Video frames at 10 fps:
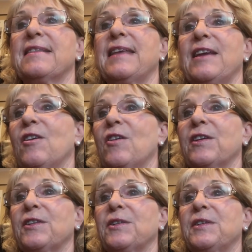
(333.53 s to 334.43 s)
They
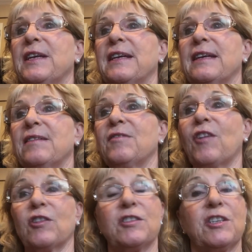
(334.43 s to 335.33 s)
honored
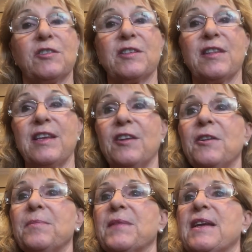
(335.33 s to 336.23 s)
Volunteers of the
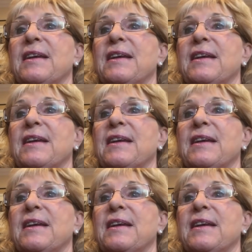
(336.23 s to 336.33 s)
Year,